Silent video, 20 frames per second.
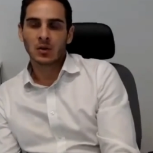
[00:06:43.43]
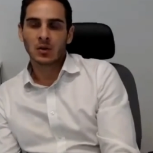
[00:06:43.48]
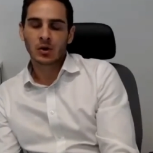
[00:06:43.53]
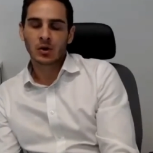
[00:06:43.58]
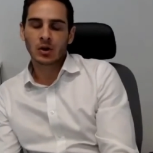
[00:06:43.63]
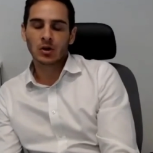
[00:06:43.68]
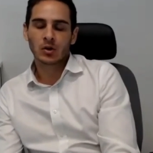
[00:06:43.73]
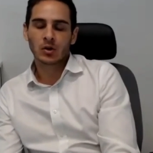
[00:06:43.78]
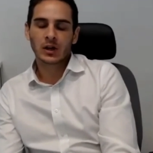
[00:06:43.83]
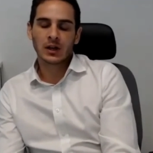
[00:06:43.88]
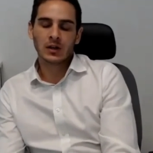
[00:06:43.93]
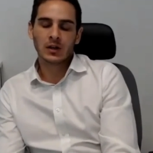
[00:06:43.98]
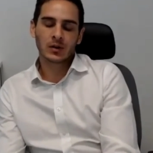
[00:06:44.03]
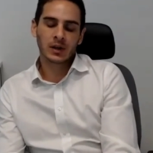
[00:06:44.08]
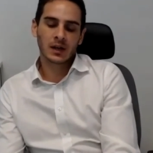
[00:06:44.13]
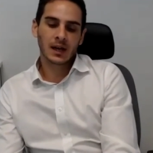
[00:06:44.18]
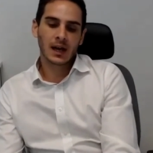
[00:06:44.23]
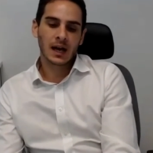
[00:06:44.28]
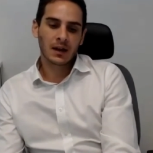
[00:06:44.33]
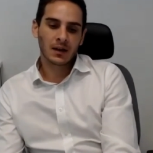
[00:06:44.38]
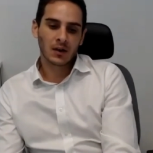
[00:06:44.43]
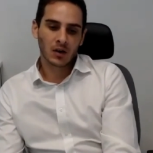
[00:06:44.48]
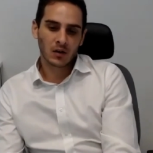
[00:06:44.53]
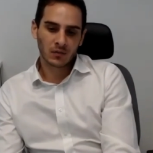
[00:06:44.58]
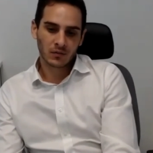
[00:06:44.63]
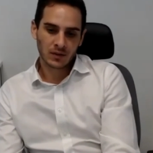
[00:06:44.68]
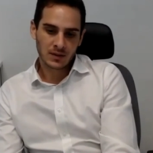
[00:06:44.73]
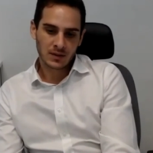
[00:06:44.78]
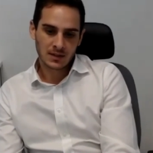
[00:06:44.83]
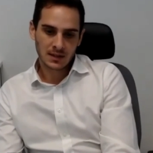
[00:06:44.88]
looking at
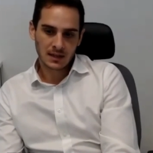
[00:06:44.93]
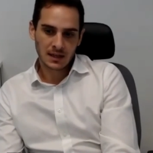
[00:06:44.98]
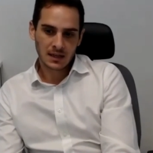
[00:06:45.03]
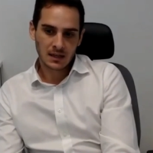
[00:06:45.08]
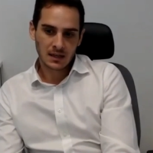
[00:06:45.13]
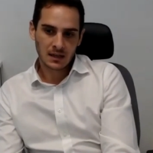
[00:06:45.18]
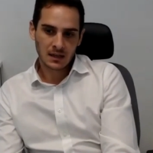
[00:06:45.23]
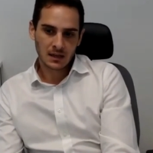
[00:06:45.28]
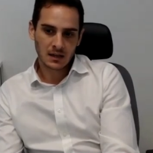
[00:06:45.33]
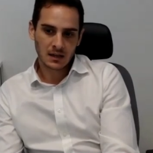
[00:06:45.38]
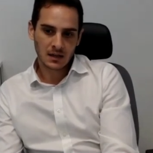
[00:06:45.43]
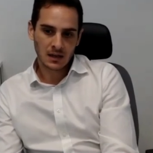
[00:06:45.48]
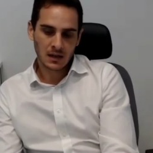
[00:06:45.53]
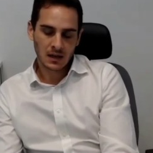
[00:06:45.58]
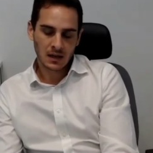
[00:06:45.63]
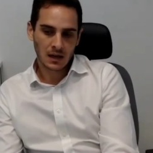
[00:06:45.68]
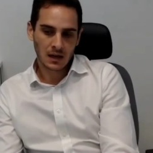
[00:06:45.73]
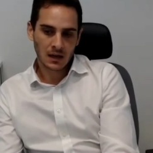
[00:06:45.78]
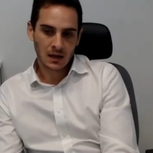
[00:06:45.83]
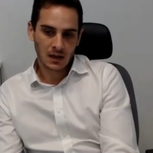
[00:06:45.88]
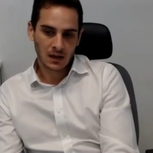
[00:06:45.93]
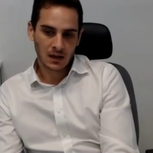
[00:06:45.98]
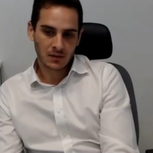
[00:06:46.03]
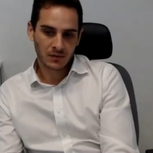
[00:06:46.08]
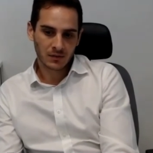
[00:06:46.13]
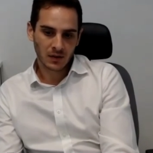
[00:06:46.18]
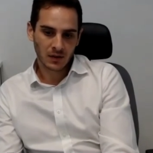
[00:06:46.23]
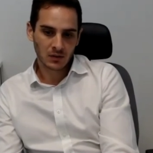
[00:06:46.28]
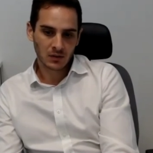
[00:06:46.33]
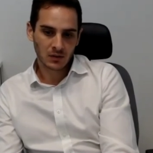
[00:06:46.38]
obviously,
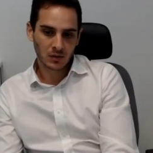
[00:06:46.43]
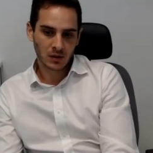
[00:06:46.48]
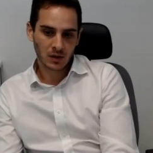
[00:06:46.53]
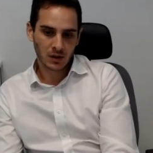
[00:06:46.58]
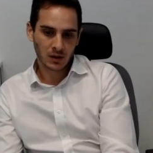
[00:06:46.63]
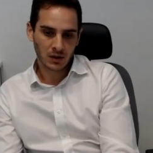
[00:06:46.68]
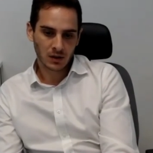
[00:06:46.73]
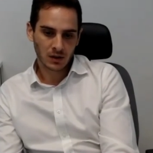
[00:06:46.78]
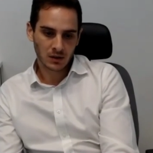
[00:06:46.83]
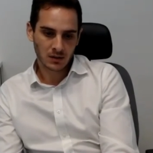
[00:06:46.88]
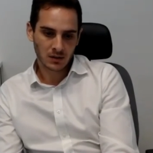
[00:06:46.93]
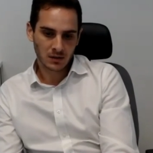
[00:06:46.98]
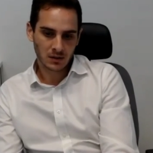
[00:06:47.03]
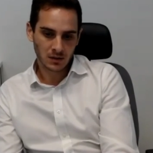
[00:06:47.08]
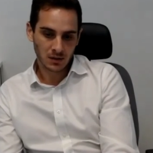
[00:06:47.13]
if I look at